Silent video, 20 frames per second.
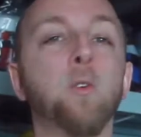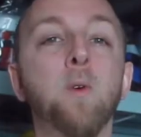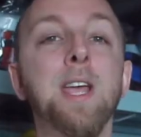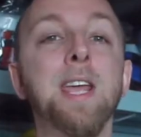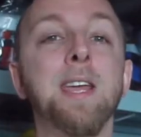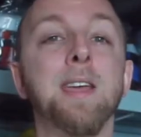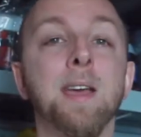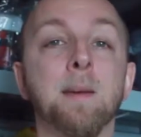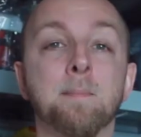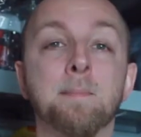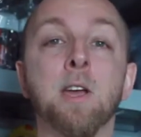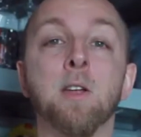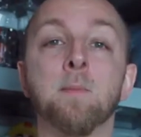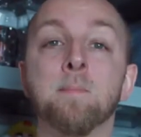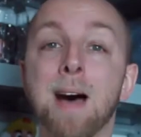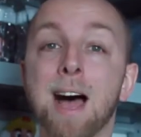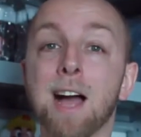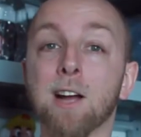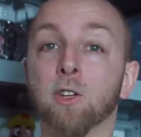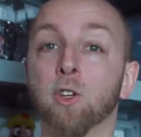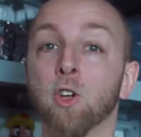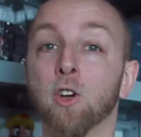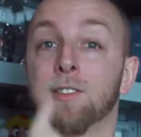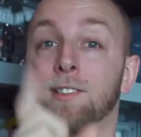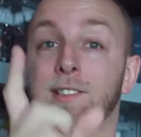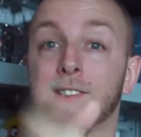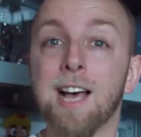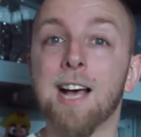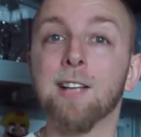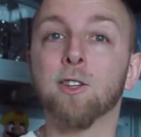brand, yes, but
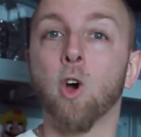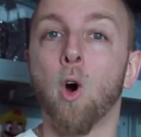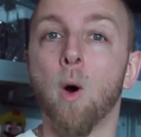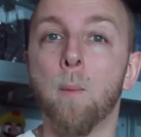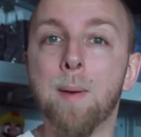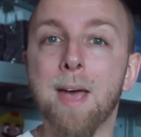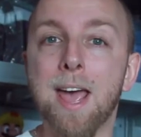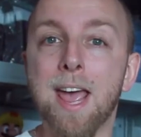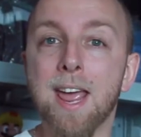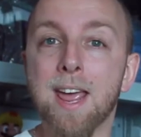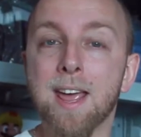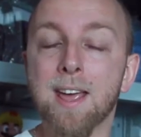a brand